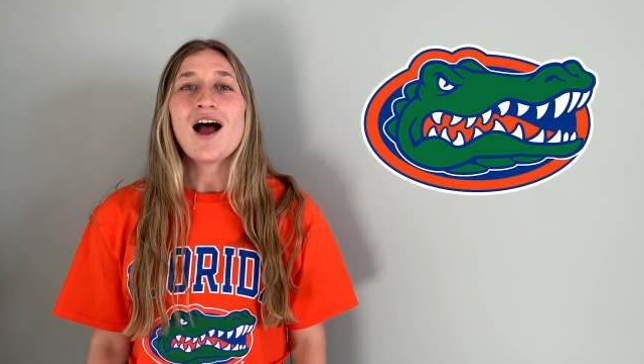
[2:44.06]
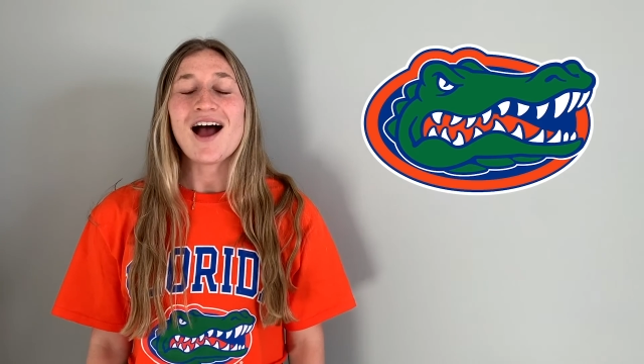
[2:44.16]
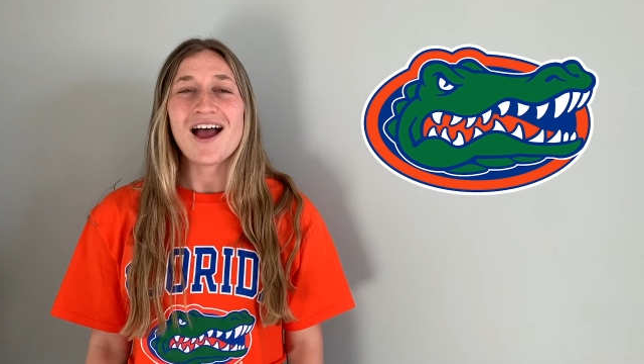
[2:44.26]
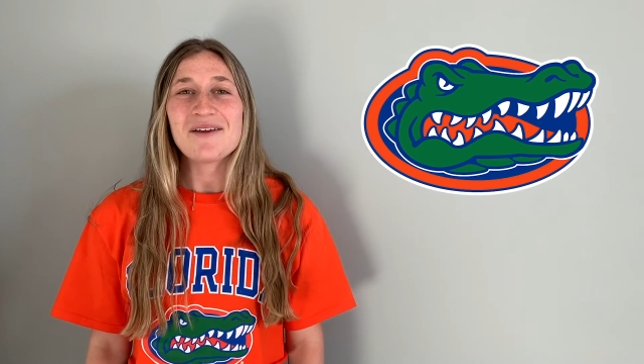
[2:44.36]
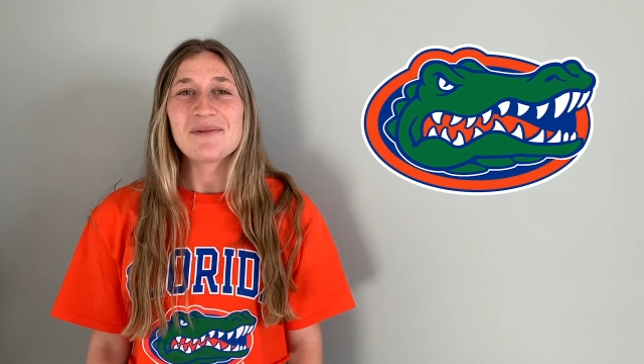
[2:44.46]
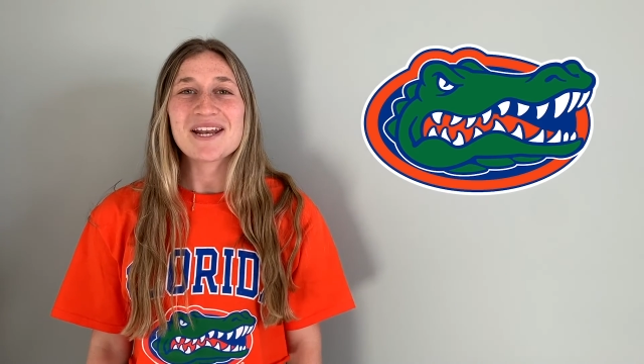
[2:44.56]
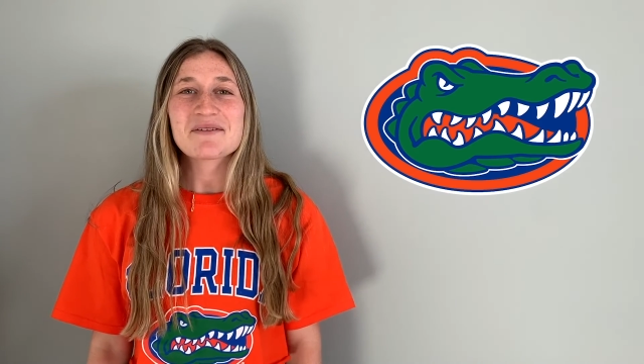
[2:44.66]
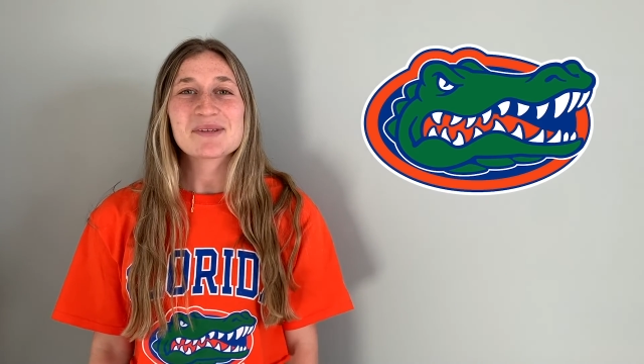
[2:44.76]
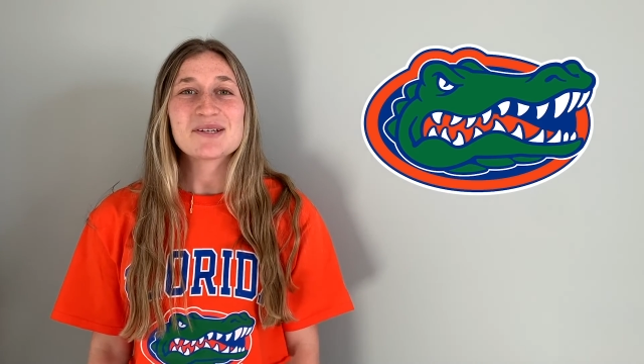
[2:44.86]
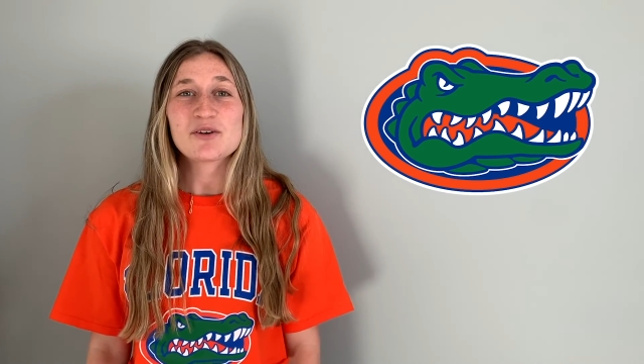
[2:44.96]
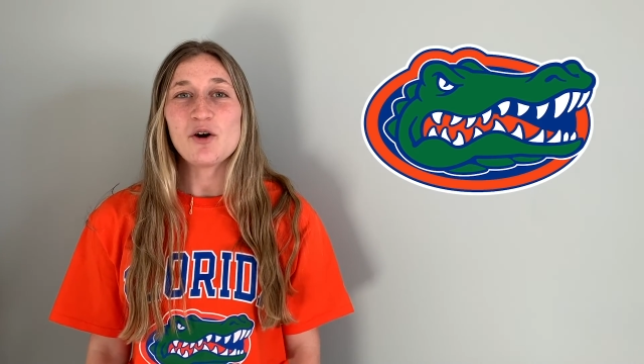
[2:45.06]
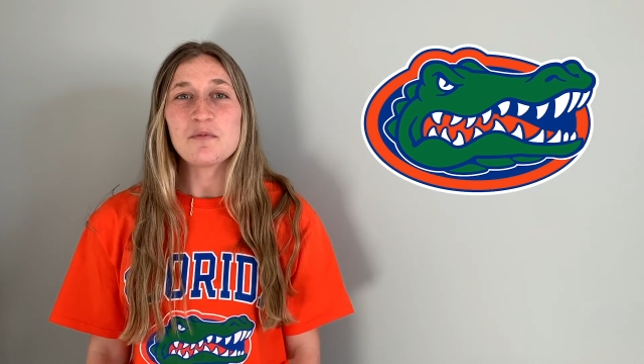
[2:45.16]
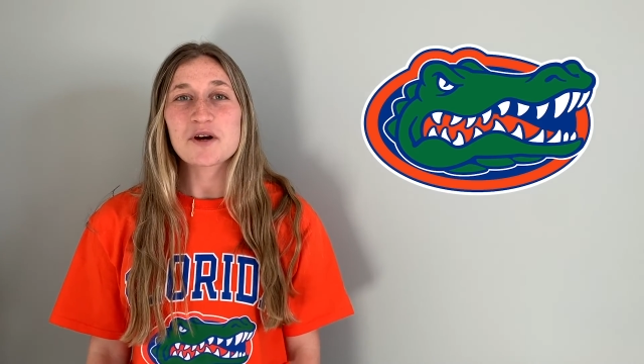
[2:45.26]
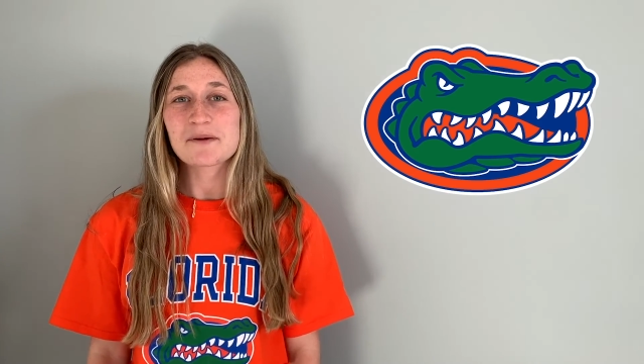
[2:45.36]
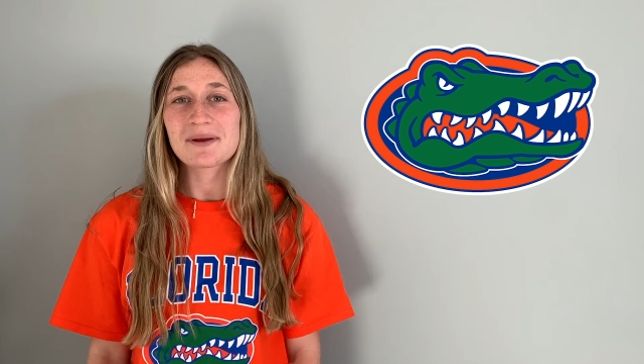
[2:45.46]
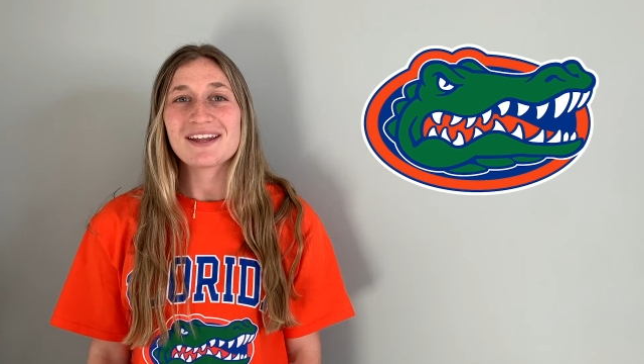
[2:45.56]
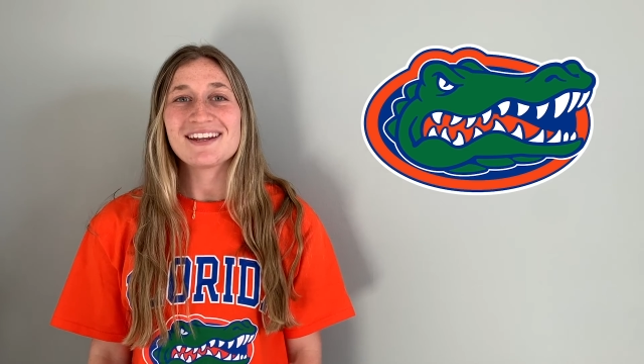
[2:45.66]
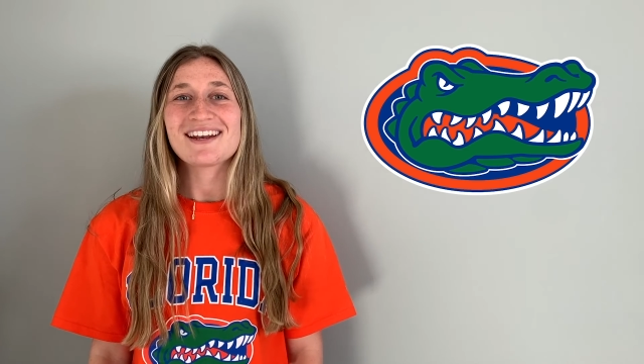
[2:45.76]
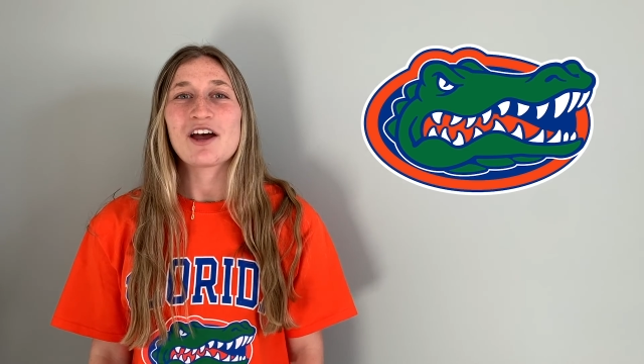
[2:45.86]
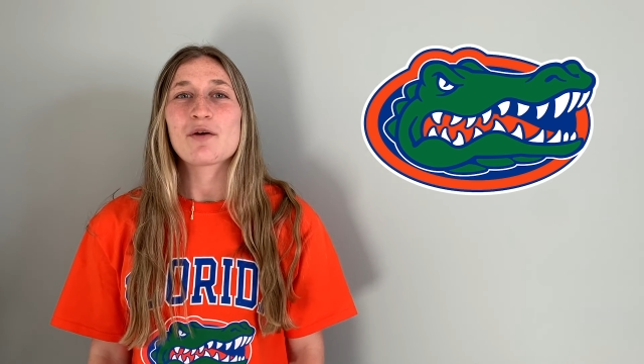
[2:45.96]
Hi, my name is Nicole
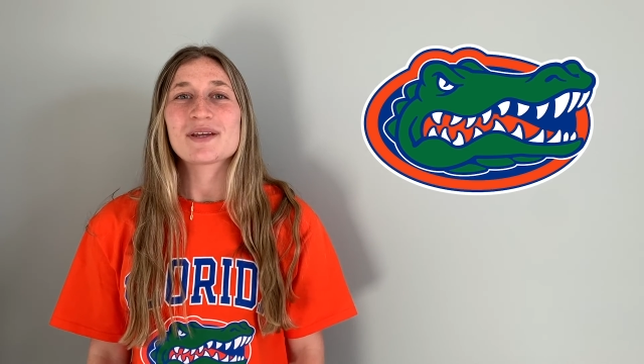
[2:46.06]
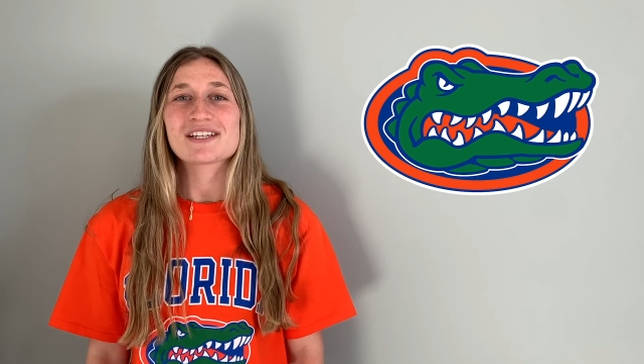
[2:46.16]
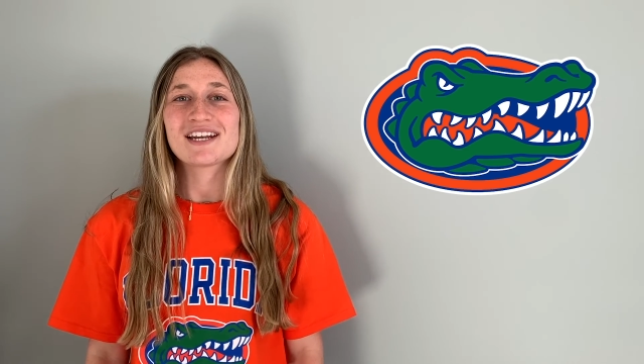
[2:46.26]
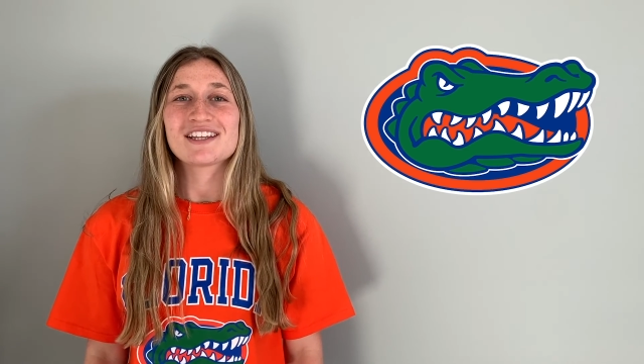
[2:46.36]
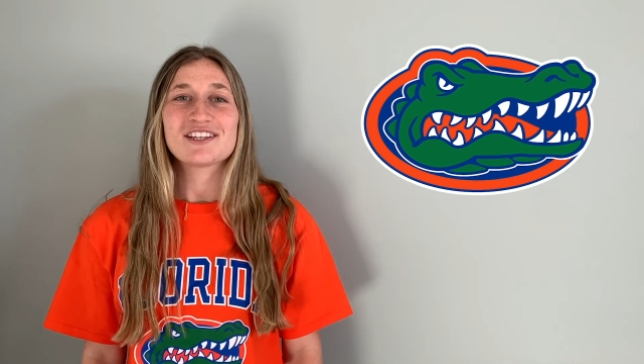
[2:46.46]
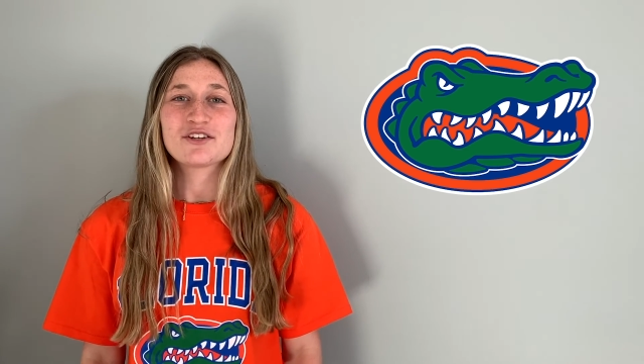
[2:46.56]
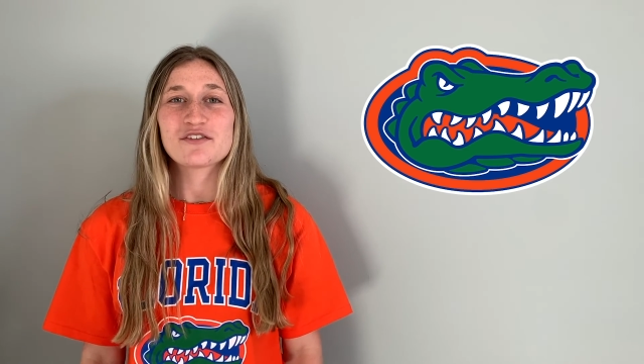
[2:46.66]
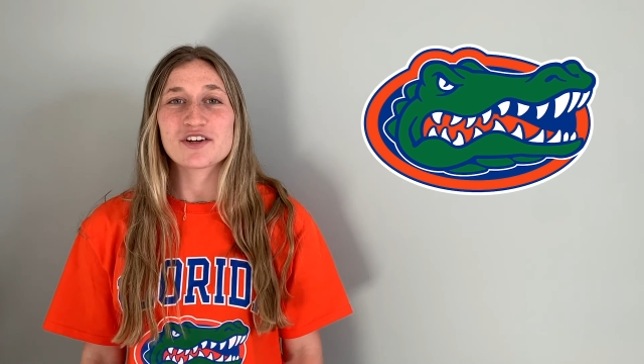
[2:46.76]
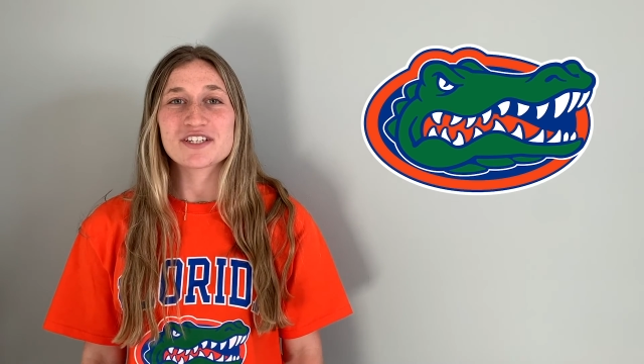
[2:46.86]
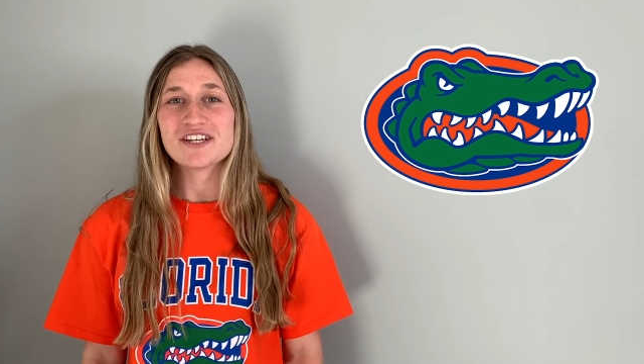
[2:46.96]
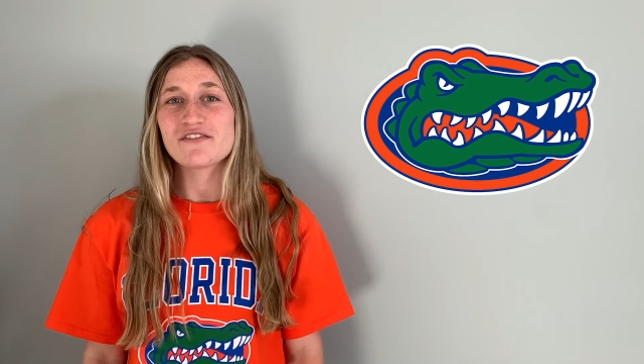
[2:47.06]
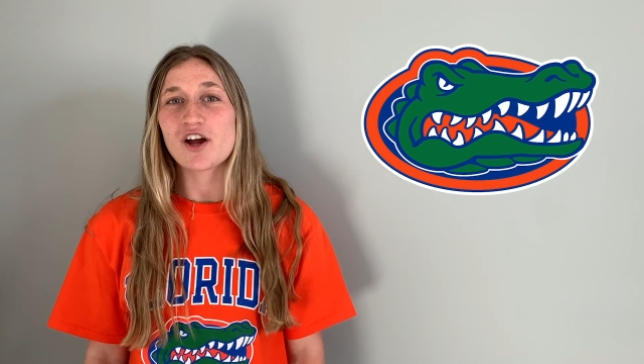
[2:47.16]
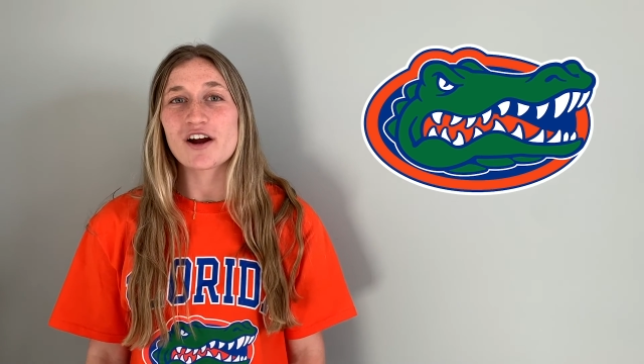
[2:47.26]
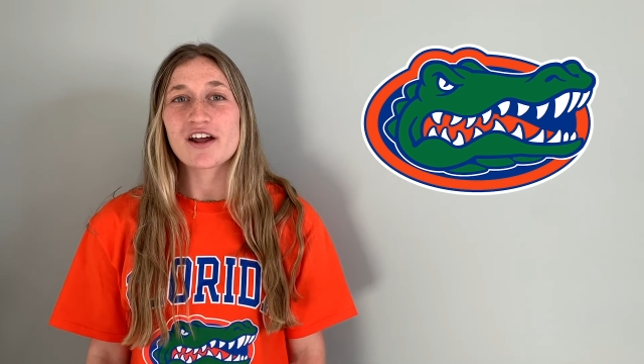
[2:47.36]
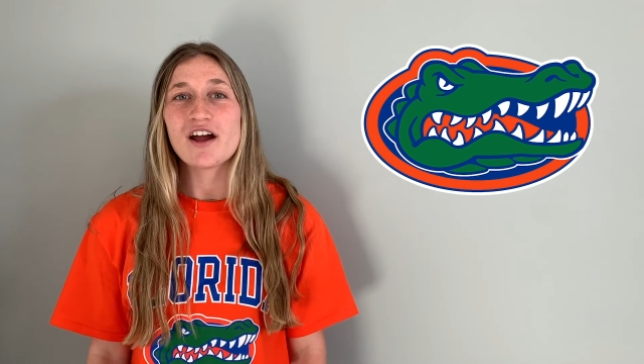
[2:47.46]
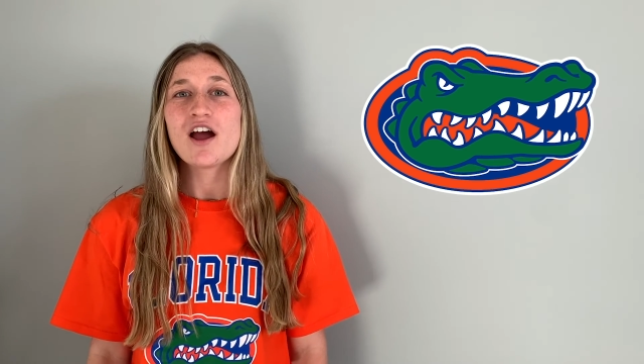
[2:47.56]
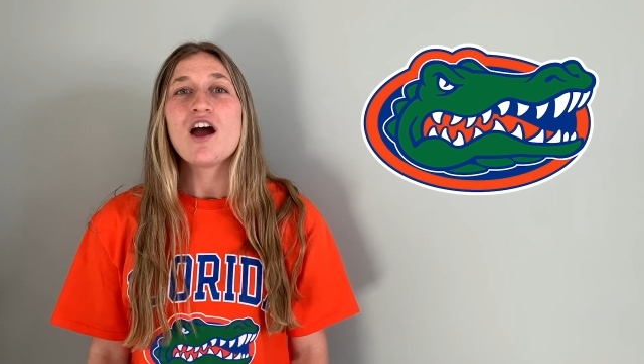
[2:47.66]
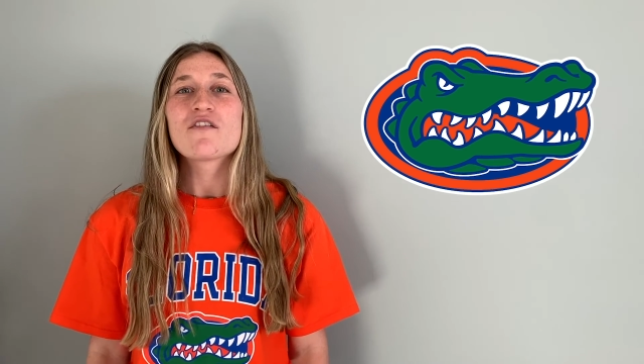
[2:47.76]
Bergman, and I will be attending the University of Florida